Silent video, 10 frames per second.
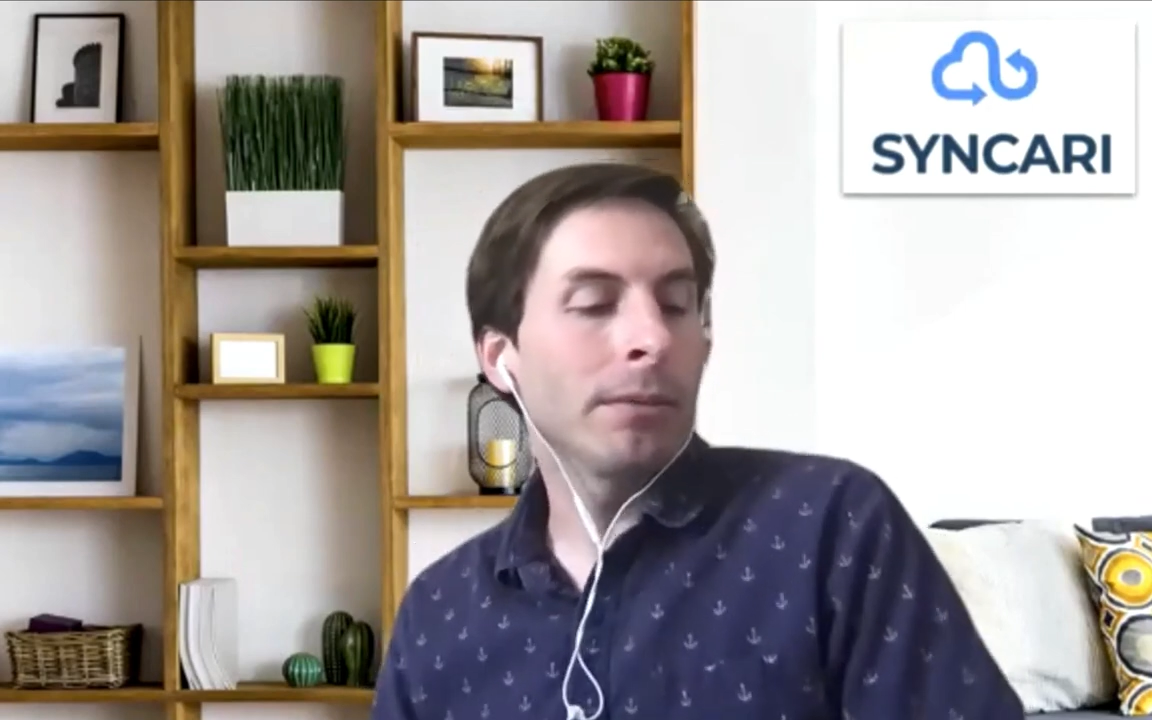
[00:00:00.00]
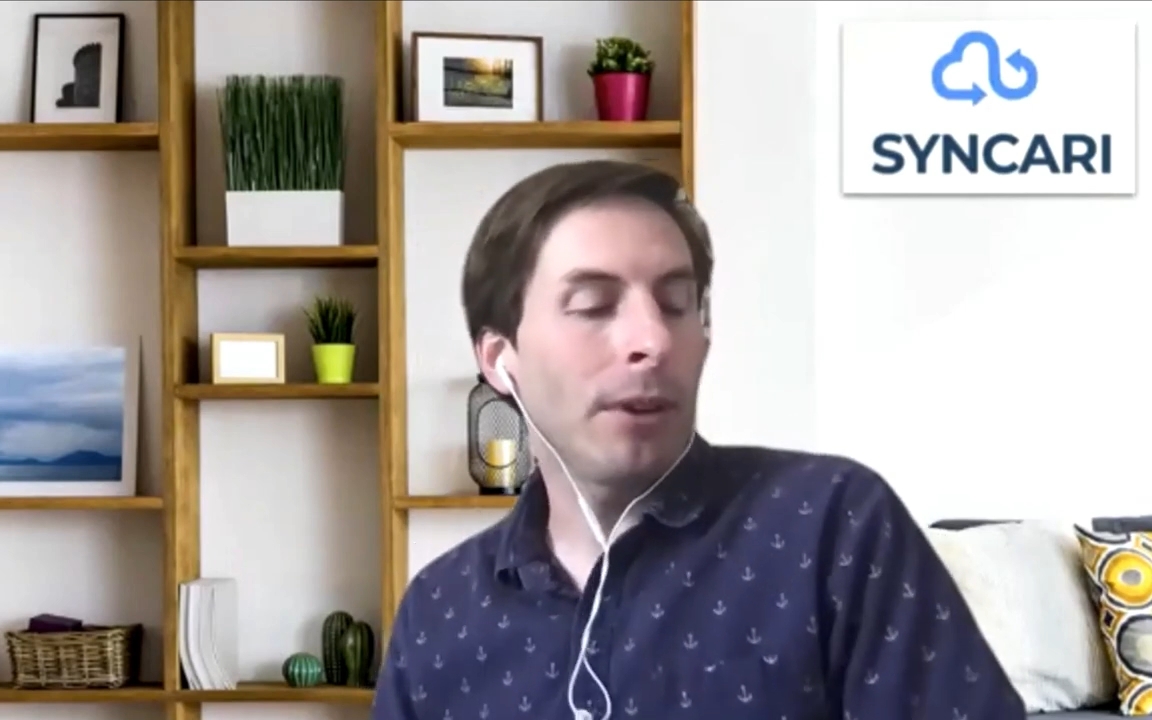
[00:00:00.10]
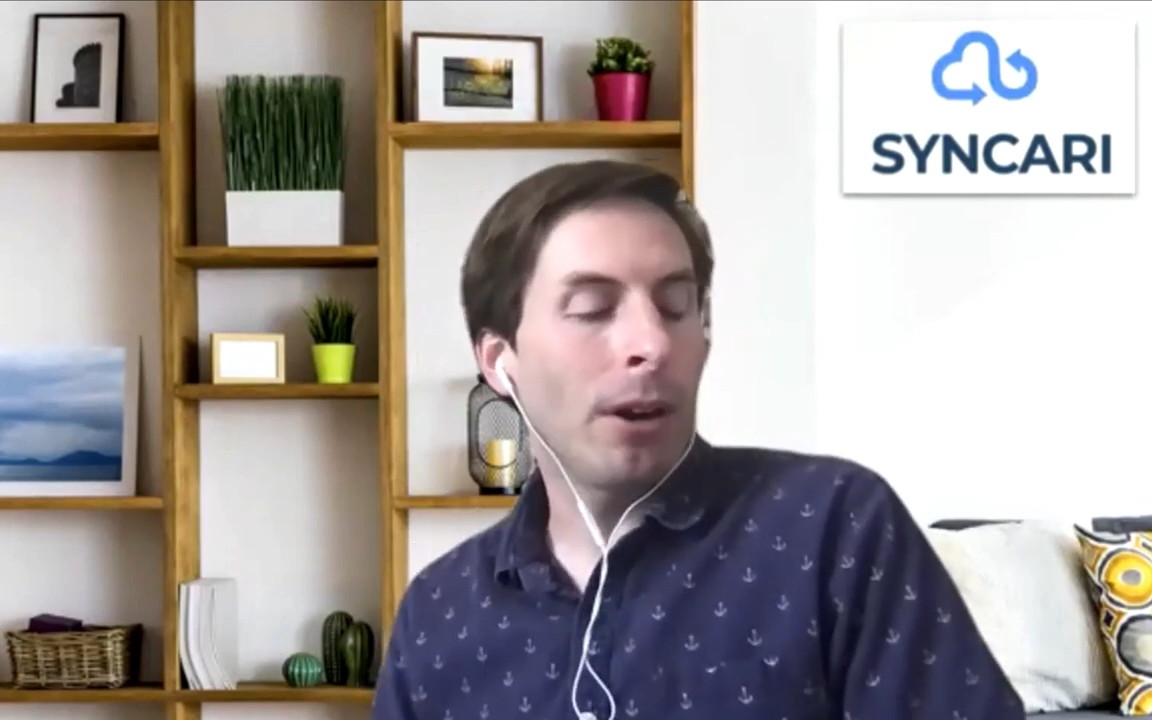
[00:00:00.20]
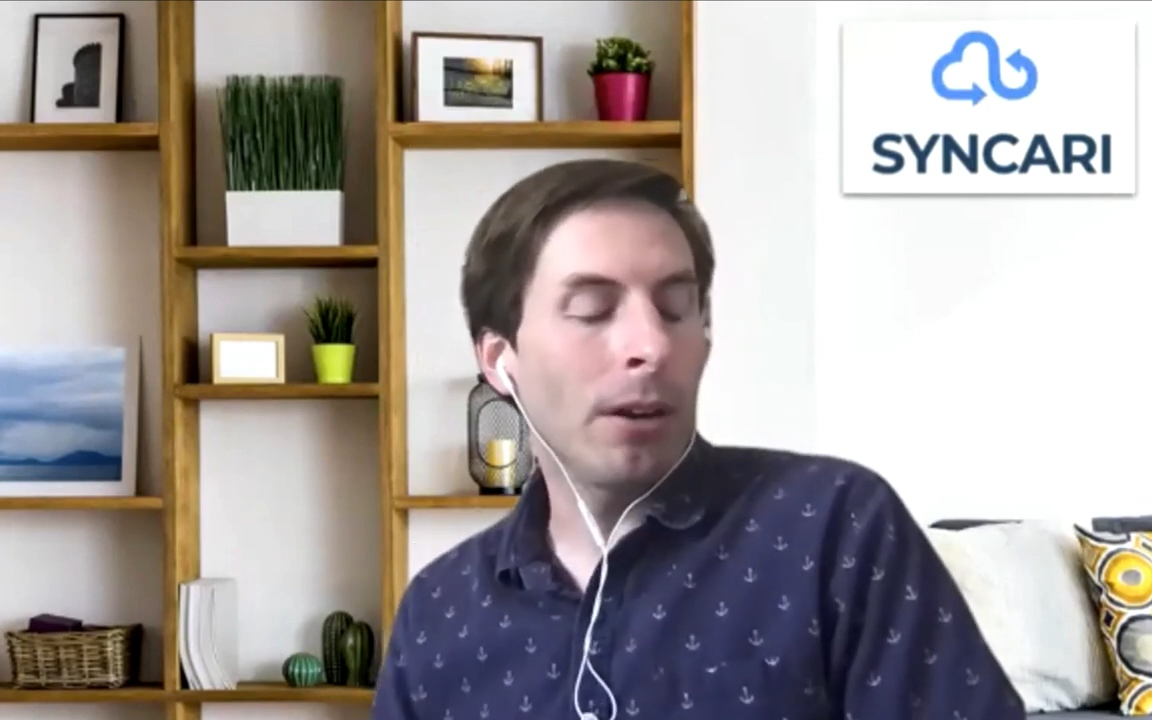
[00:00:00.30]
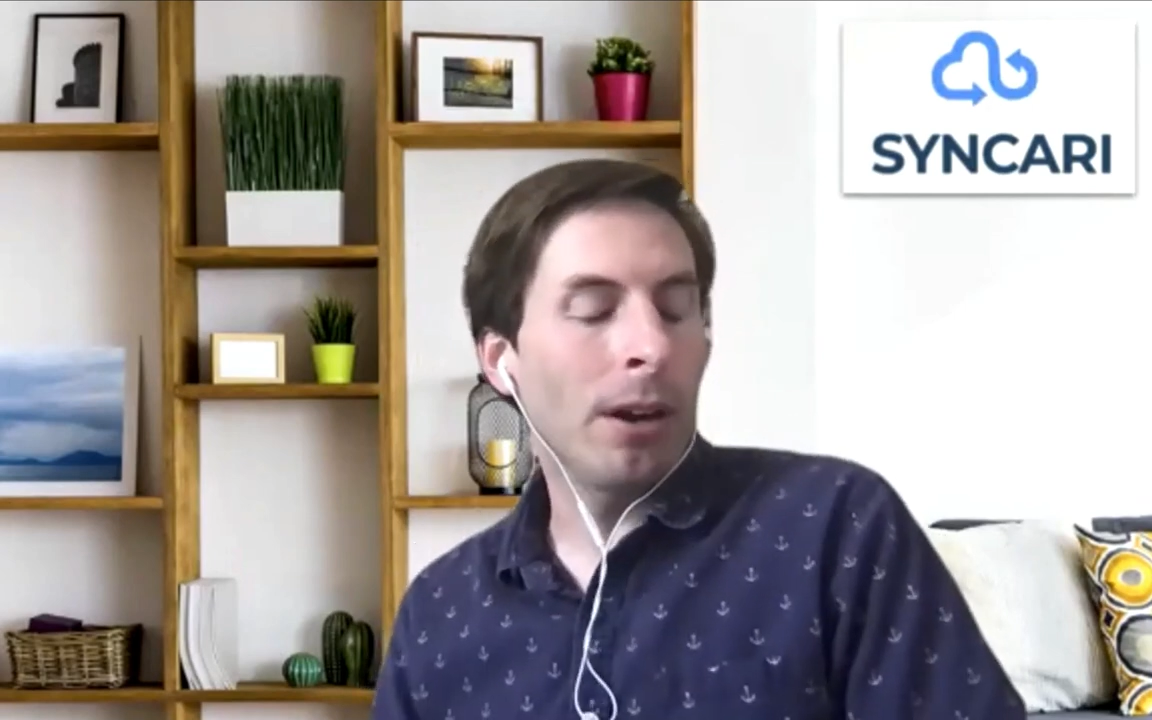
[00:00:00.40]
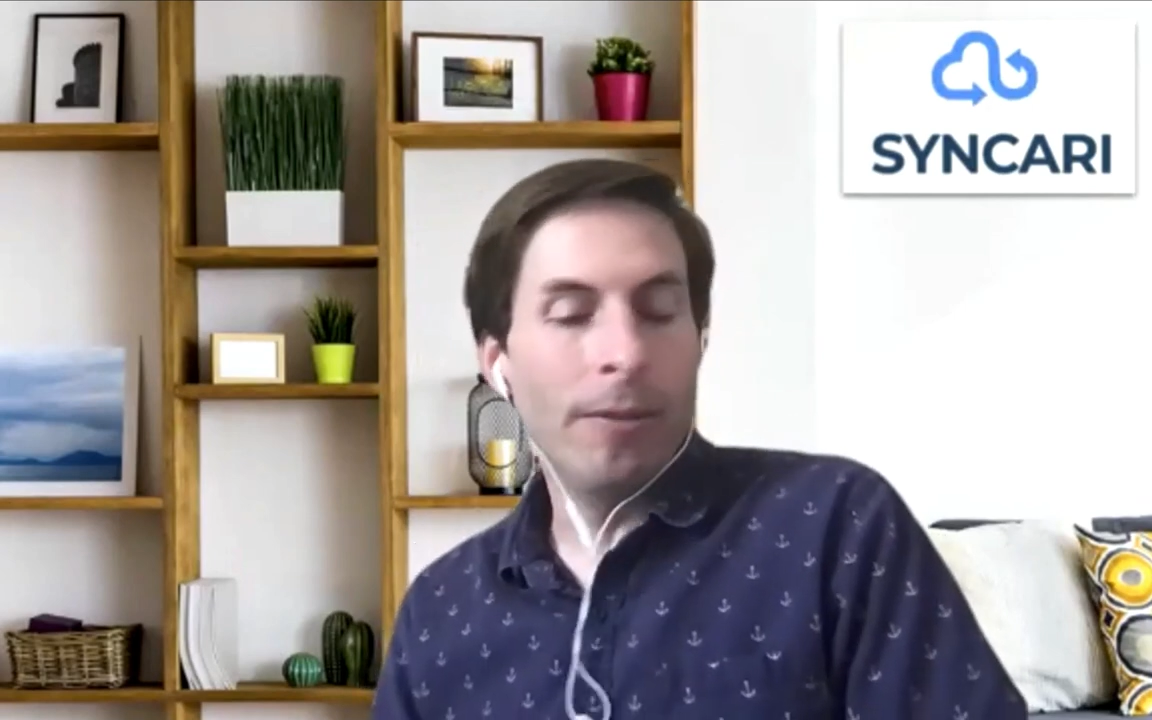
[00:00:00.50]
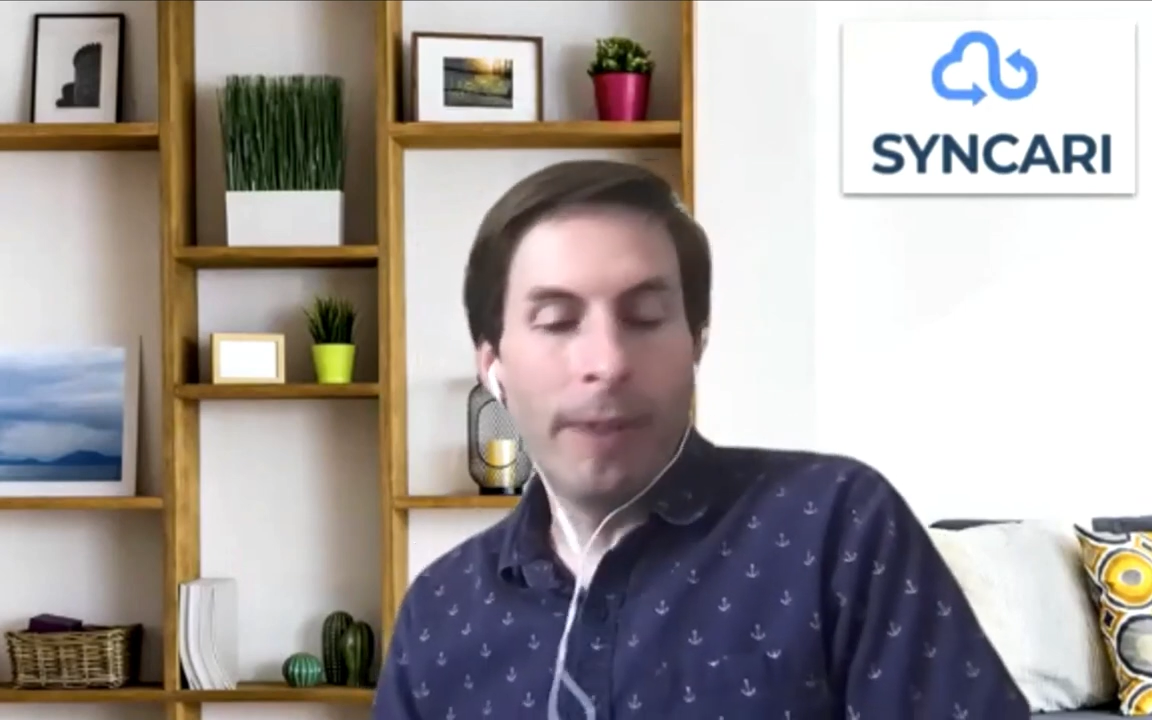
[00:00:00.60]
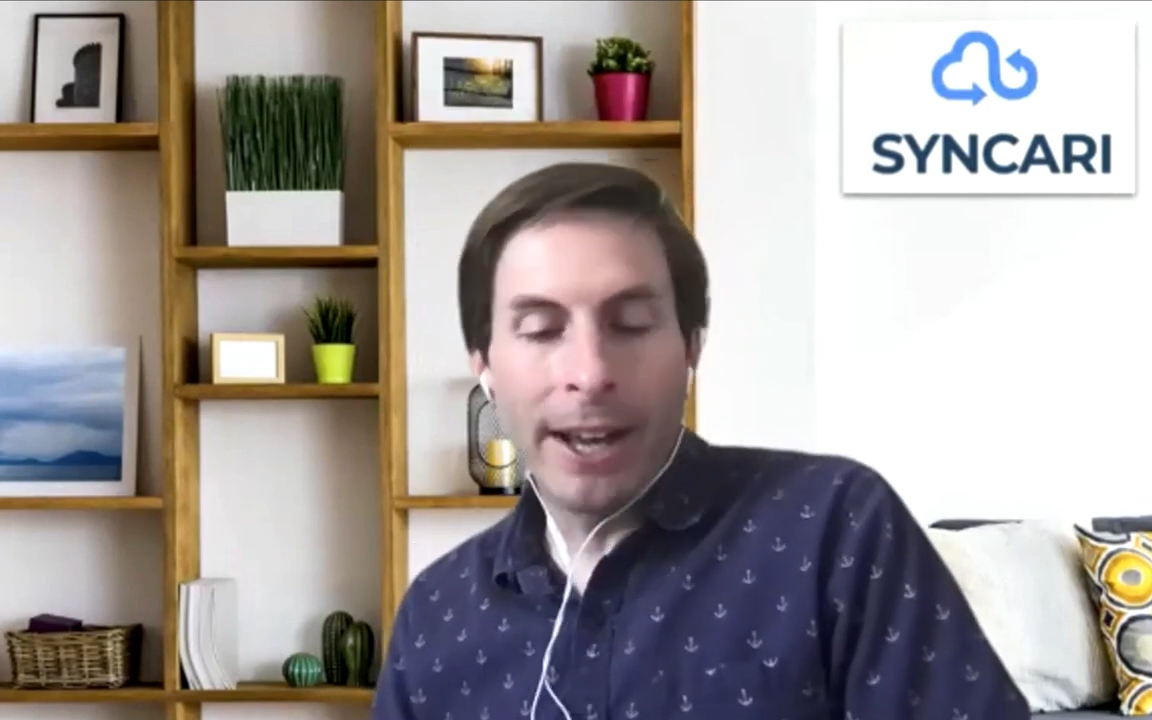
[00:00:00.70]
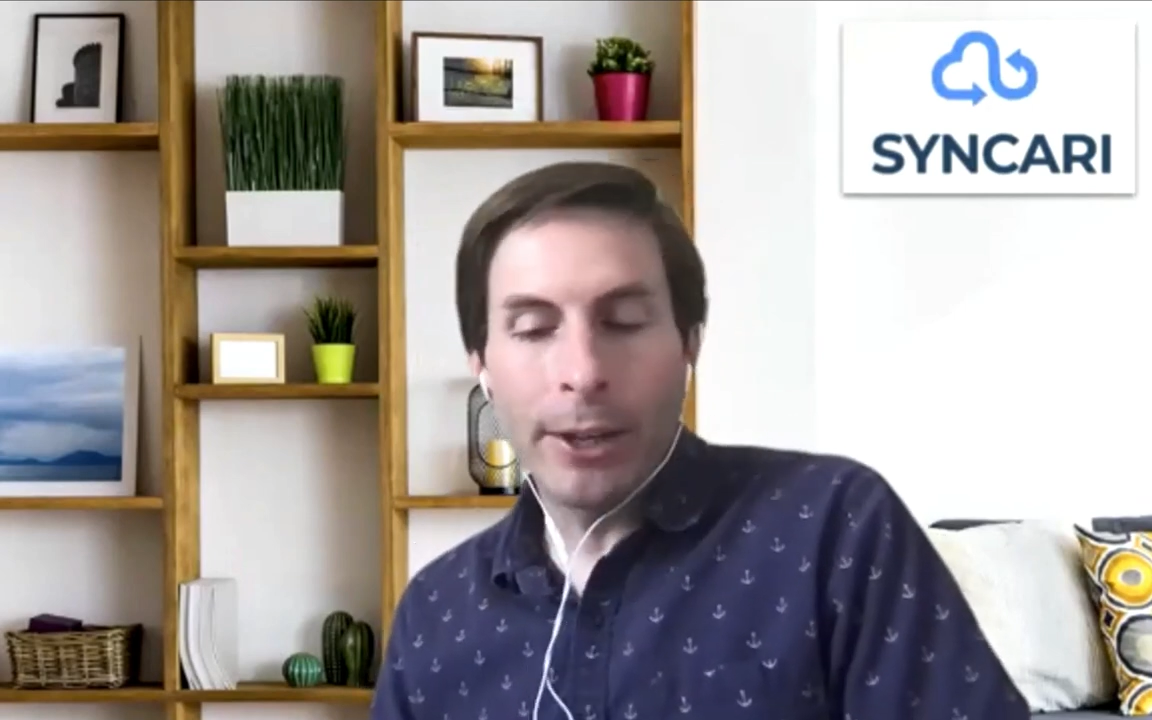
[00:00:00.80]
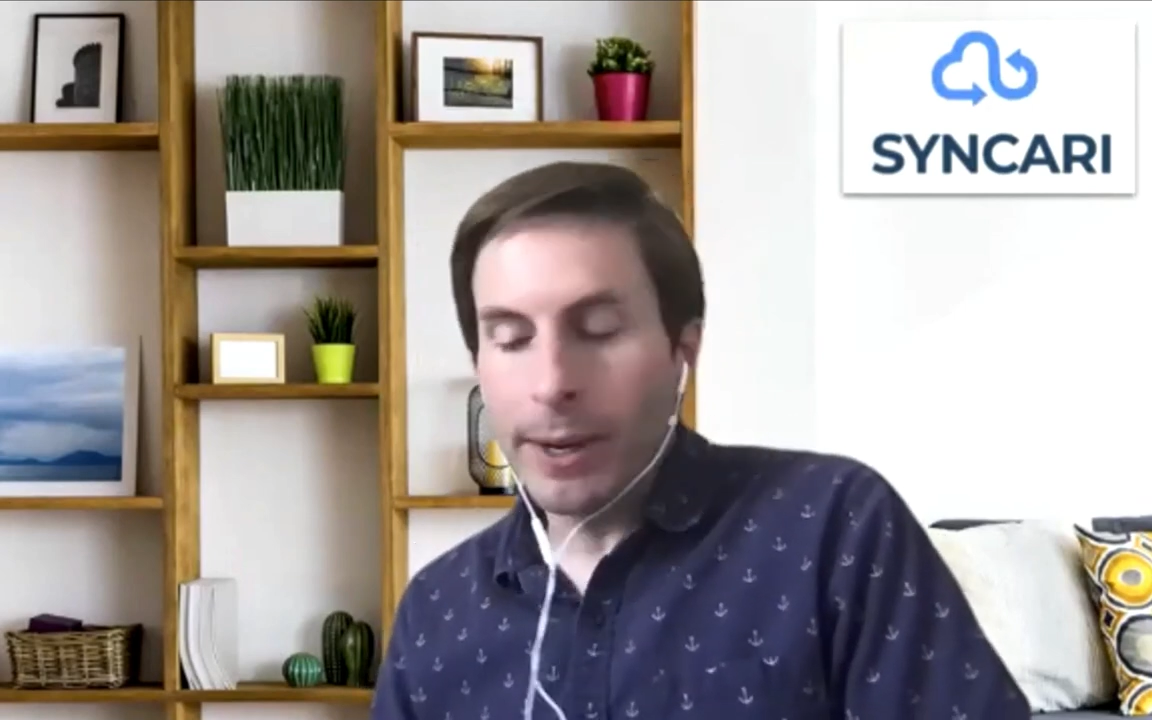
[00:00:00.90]
are
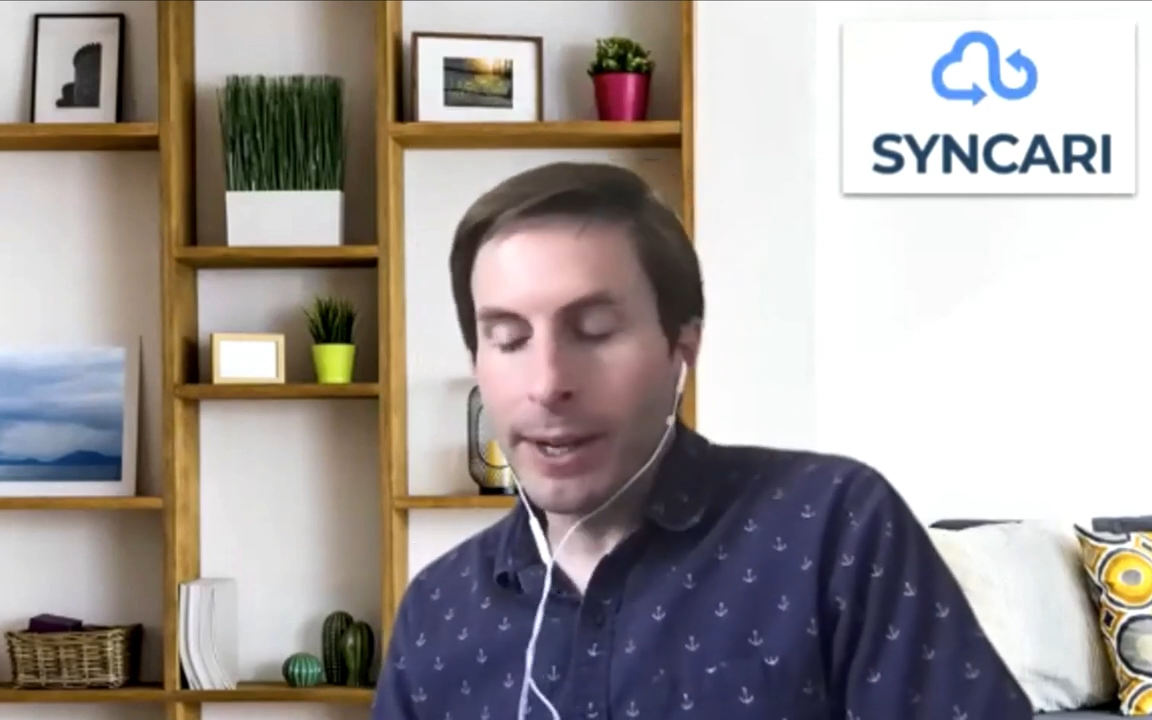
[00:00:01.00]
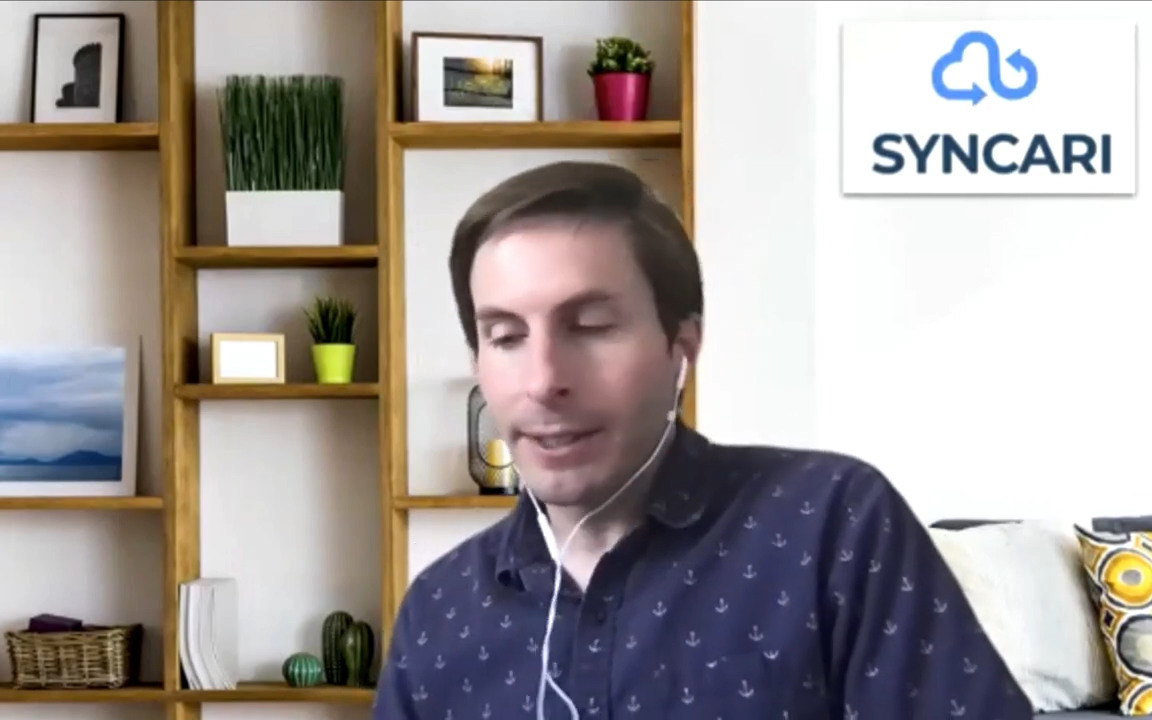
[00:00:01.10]
evaluating